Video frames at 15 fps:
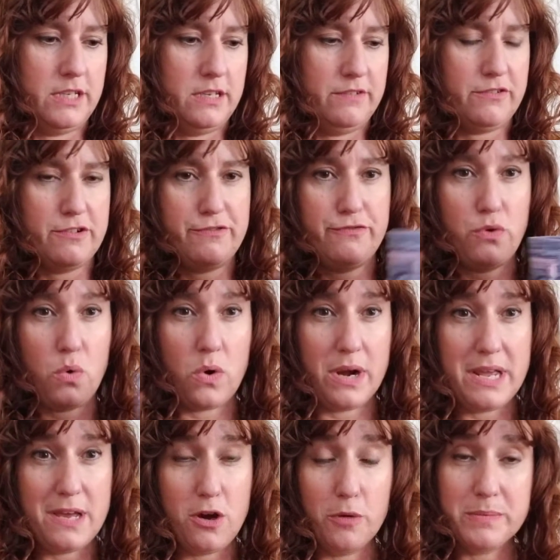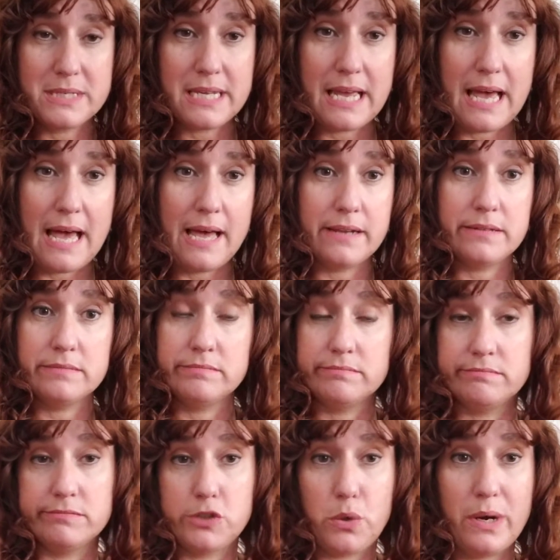for 40, hope to get
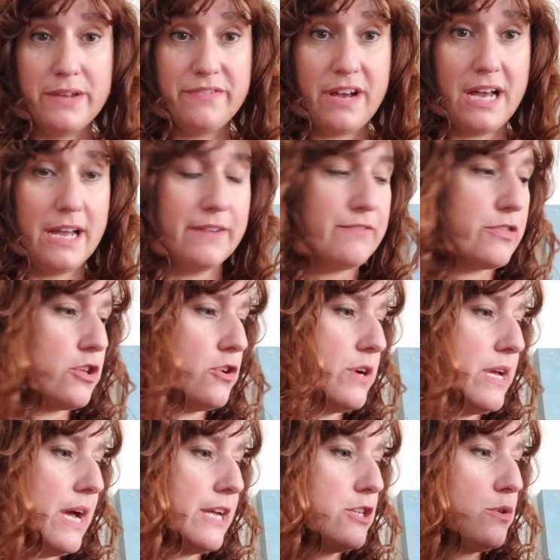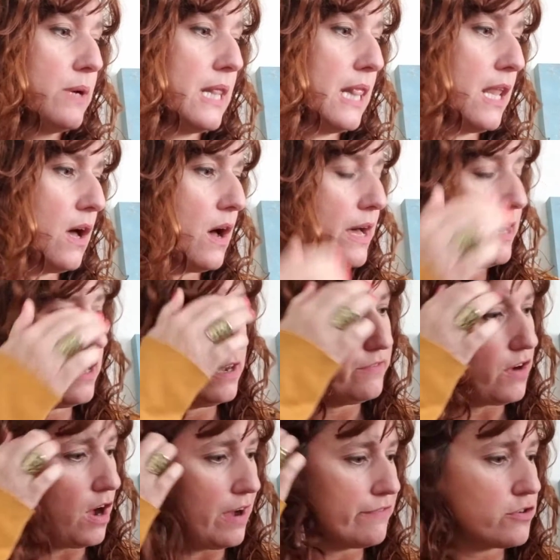25, 30. I do a lot of
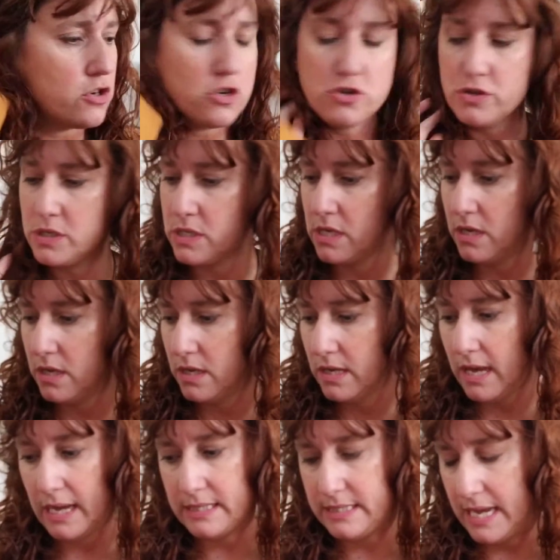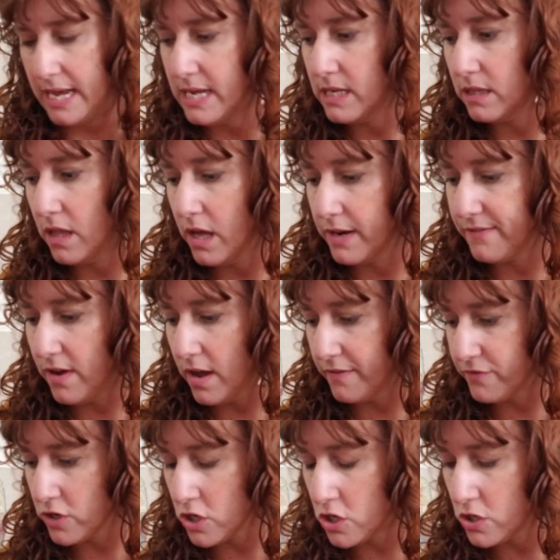offers. I take a lot of
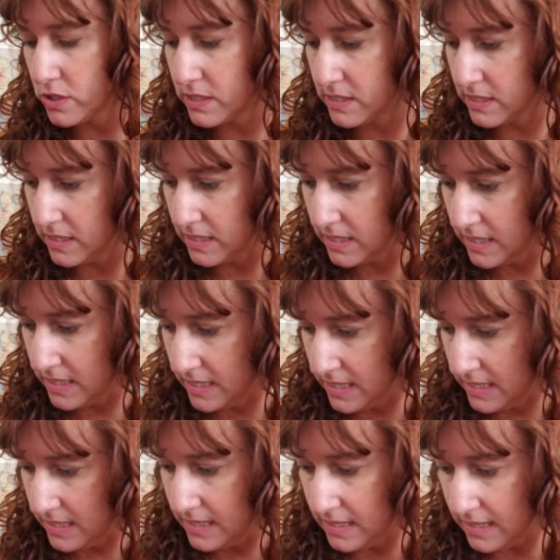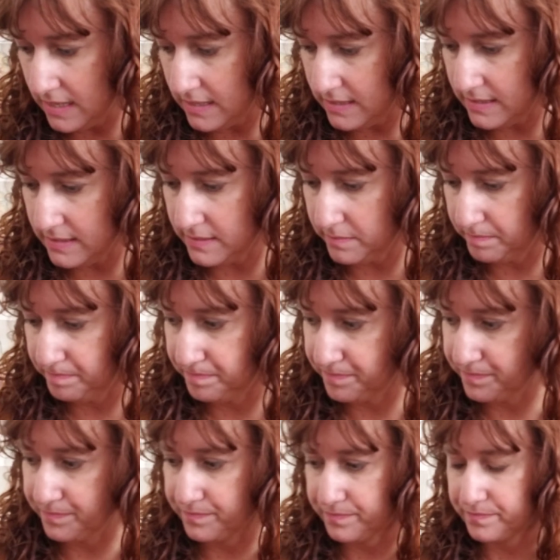offers. Um,
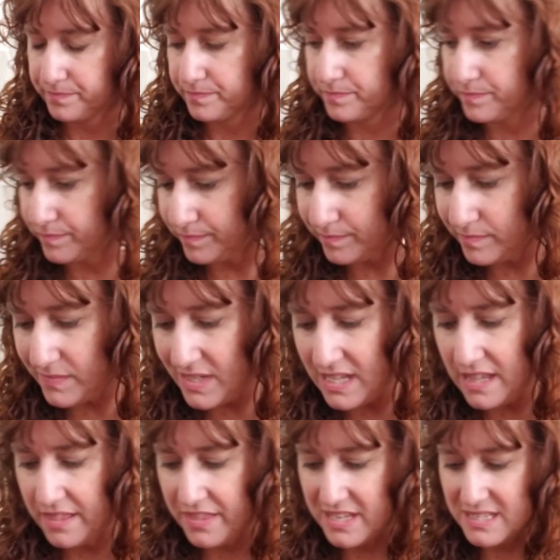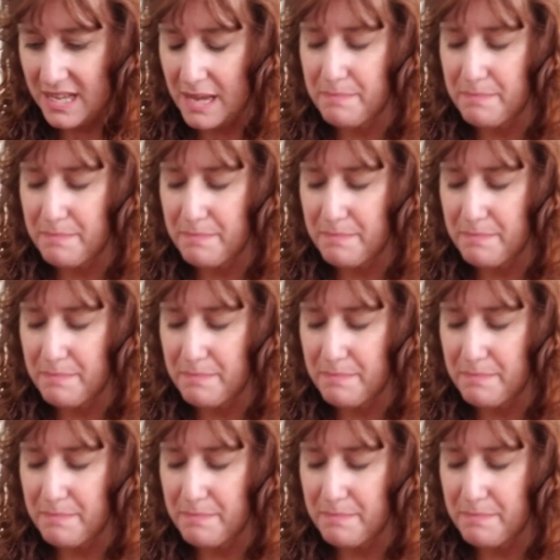this I